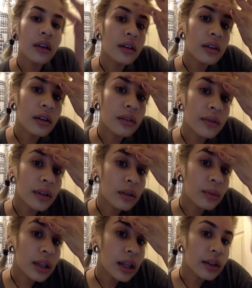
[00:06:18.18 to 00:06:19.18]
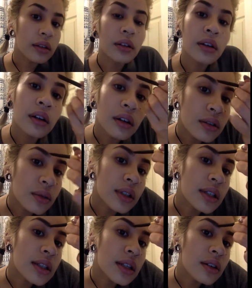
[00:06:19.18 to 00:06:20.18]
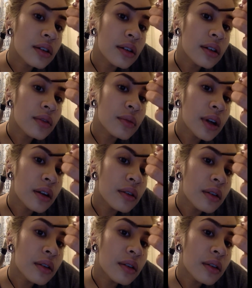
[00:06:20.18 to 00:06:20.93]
And I'll make it a little bit lighter towards the center of the brow.